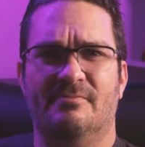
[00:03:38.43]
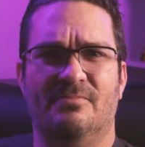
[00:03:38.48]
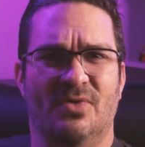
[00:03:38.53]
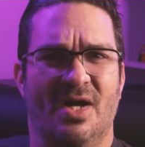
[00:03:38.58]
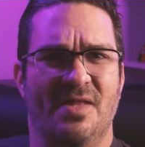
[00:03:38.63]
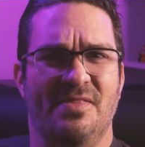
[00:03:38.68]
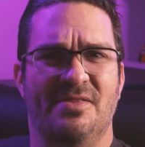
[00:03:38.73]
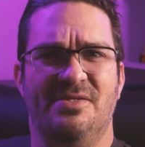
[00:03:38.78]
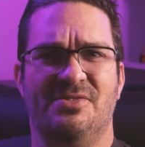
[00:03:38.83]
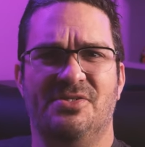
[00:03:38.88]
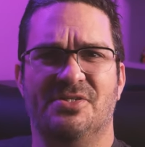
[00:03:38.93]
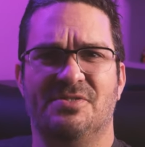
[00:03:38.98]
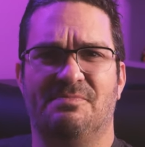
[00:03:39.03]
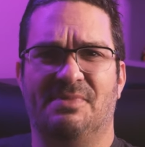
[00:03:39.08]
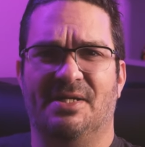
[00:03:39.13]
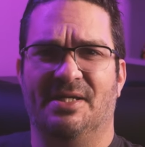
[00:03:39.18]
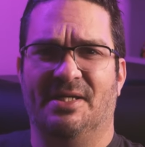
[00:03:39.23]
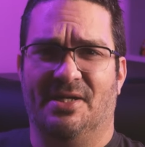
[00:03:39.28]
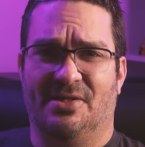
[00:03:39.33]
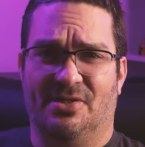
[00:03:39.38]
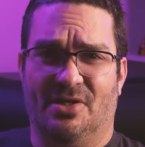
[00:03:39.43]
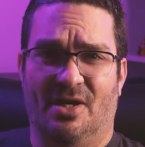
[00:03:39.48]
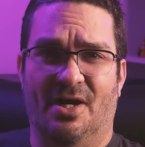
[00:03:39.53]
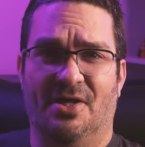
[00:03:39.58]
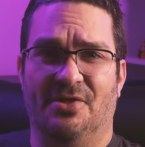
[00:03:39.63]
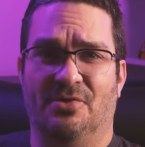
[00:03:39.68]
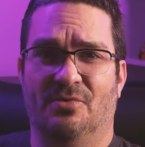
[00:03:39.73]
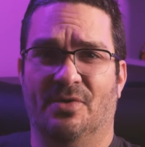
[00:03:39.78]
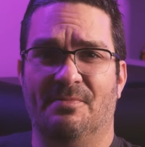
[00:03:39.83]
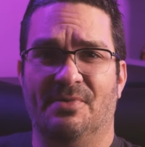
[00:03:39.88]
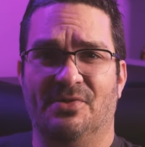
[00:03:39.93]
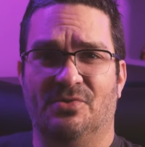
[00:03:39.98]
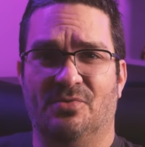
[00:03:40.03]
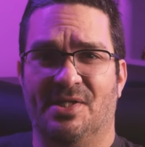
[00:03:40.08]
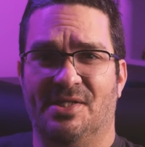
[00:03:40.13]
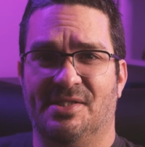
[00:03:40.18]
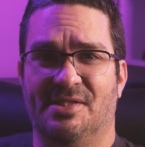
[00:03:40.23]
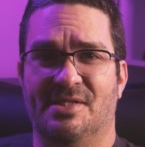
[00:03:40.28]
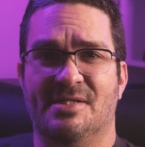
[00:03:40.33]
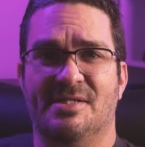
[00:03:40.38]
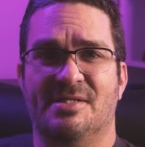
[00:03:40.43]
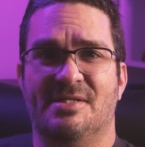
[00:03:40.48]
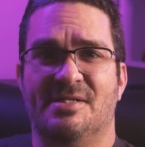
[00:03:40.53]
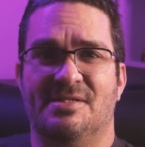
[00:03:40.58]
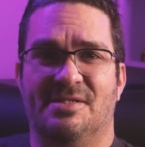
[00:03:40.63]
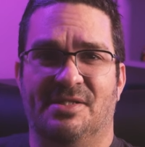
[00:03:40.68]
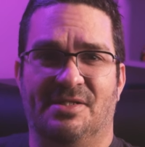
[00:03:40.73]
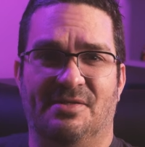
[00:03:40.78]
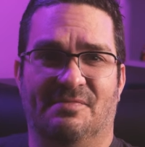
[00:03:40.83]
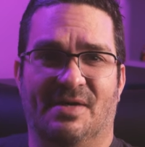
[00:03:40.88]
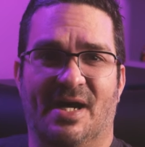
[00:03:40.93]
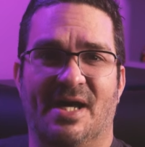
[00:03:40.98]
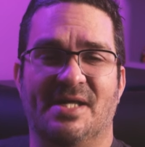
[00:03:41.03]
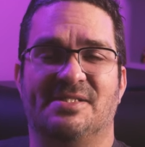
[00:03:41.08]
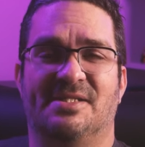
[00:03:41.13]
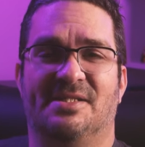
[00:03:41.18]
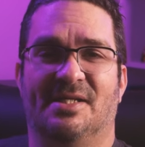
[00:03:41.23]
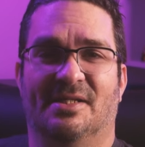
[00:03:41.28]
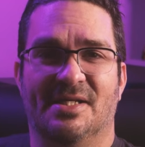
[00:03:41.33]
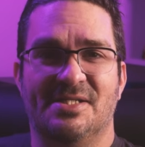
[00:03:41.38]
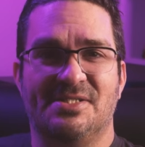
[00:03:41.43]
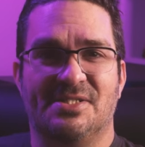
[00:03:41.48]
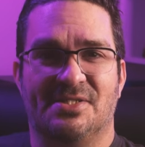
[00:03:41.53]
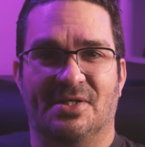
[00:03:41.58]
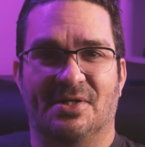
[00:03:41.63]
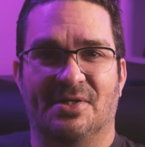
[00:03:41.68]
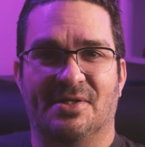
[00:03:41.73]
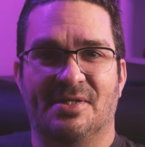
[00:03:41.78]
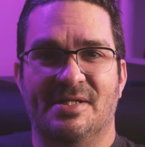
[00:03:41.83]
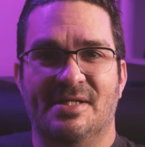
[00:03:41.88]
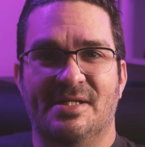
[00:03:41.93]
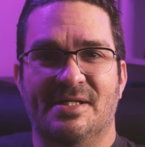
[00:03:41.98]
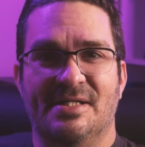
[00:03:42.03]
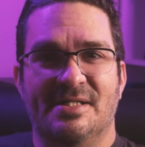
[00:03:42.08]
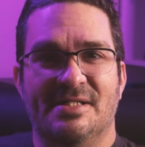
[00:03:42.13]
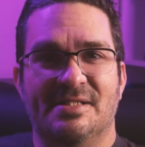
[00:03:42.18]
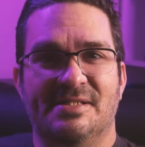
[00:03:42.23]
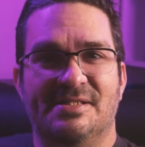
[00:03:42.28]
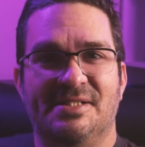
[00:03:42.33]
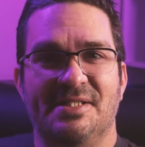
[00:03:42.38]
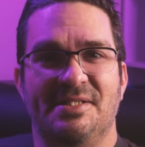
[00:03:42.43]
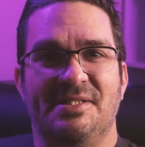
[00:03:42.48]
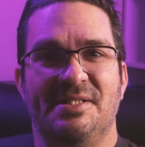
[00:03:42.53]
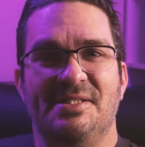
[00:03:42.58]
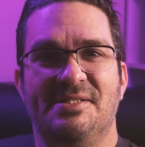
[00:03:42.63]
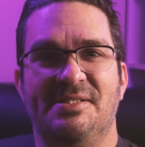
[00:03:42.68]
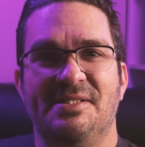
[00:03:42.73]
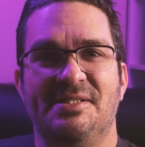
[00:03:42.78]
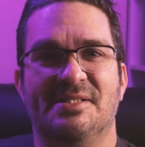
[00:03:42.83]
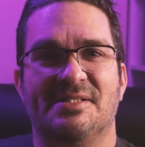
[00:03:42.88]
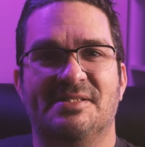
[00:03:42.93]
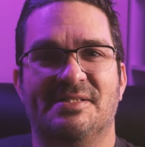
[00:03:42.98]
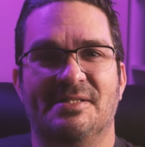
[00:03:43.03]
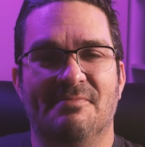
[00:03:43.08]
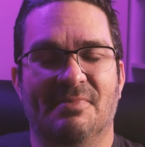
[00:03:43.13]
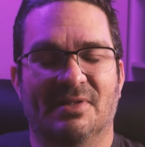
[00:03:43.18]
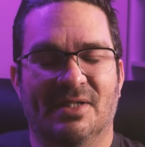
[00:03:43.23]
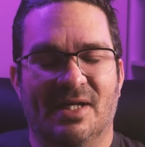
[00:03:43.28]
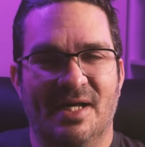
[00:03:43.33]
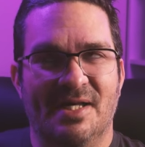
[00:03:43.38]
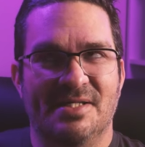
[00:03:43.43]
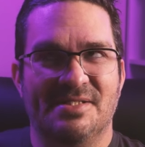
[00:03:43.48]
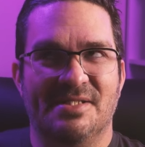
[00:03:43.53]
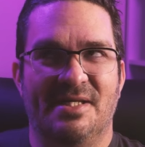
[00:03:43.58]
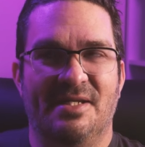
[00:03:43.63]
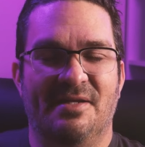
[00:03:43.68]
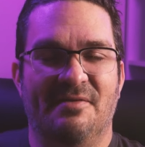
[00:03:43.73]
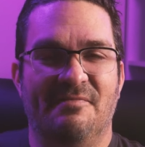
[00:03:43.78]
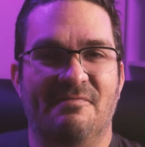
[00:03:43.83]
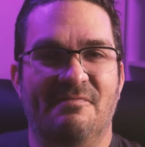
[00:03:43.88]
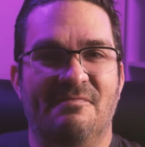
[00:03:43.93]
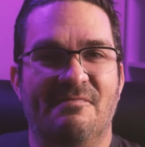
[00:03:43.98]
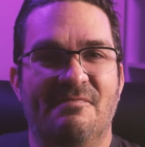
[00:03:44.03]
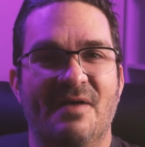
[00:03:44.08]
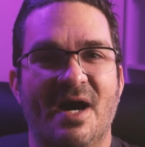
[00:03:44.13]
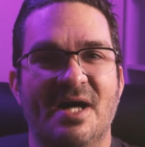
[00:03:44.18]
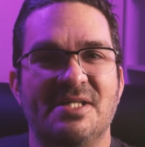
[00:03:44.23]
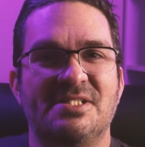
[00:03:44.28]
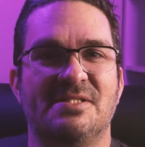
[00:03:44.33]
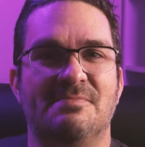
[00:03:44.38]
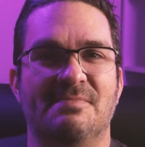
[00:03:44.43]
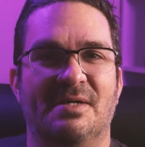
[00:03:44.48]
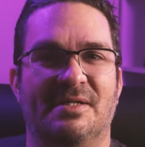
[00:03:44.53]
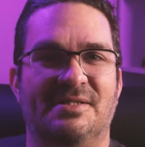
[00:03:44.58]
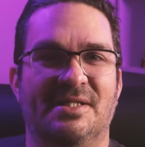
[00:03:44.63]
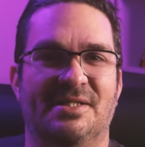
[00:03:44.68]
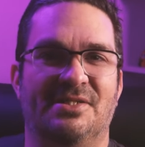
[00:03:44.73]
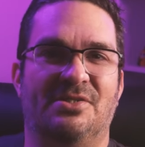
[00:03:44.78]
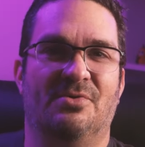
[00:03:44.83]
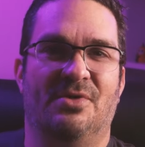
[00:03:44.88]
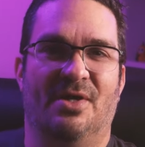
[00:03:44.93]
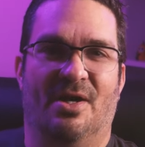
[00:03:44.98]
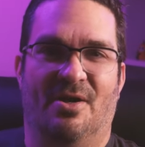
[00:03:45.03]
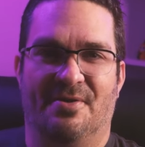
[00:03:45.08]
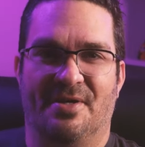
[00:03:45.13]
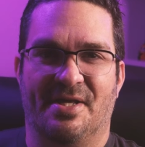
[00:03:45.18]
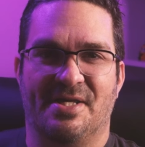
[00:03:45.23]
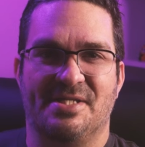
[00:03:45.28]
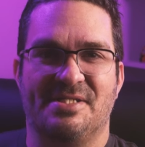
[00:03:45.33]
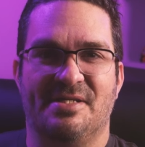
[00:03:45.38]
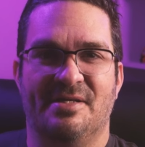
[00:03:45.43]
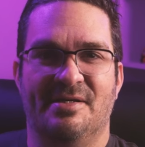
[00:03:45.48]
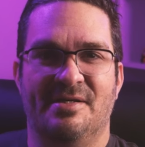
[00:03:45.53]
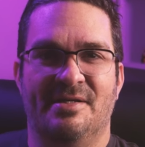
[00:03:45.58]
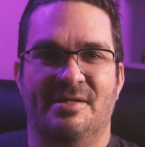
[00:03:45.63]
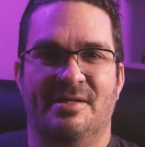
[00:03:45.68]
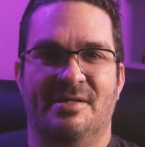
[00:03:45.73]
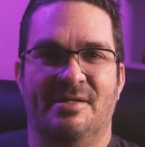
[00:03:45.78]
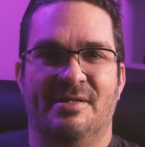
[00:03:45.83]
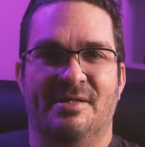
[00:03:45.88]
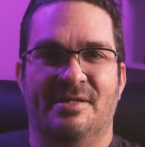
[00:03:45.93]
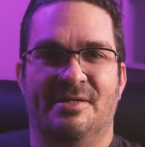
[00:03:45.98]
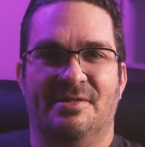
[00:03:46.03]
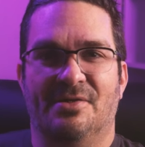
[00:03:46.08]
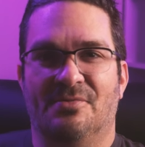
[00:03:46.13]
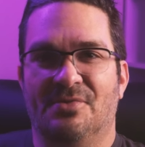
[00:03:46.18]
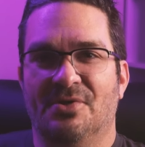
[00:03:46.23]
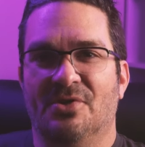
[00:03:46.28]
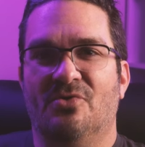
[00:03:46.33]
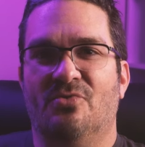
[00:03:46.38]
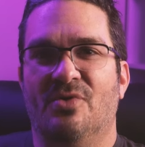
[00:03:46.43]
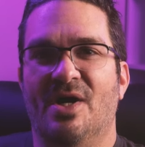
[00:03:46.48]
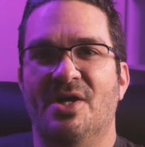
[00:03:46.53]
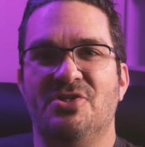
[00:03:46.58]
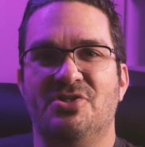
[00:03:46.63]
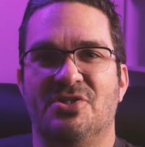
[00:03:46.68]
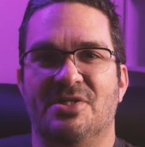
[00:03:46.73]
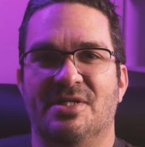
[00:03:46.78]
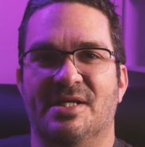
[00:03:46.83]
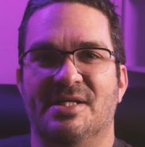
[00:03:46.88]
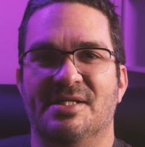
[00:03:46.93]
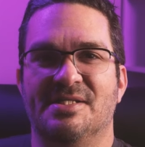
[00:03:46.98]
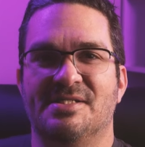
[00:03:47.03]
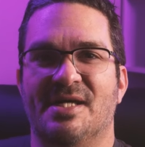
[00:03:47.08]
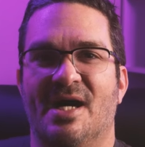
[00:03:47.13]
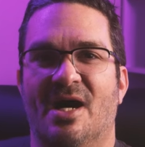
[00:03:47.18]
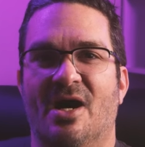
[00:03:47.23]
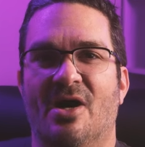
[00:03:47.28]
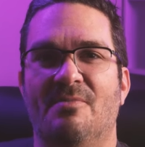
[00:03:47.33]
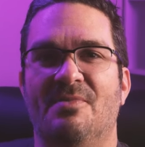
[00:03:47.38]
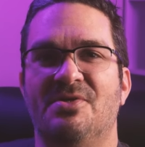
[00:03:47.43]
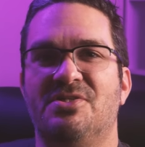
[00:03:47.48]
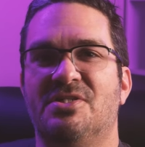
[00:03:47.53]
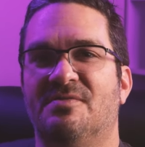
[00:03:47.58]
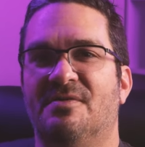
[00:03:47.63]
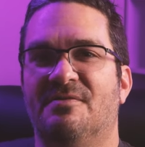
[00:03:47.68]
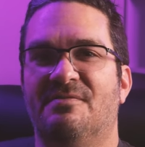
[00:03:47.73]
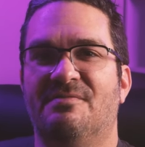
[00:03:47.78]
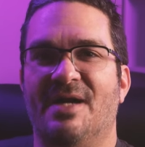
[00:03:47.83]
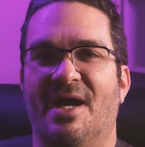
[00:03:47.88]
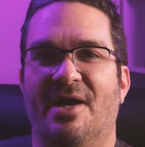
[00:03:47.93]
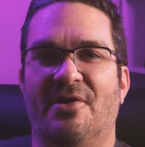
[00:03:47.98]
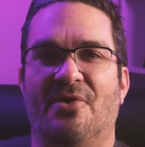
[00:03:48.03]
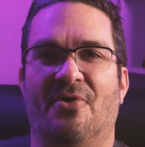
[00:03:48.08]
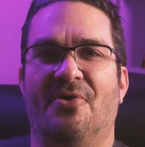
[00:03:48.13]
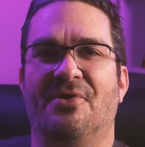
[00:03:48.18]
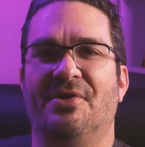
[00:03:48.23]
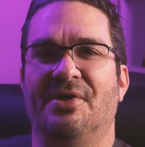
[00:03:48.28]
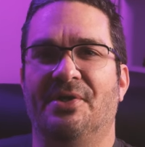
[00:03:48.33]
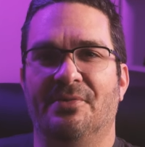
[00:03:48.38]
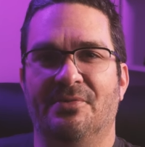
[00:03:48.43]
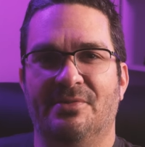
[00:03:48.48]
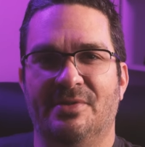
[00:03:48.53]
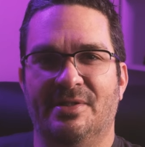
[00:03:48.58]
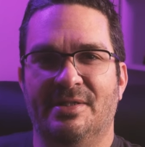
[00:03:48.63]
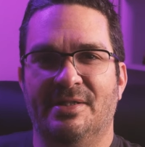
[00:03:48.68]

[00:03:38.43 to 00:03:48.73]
Rather than just being a conduit between the device and the listener, CDs need to symbolize an investment into an artist. The real question is how much of a fan are you?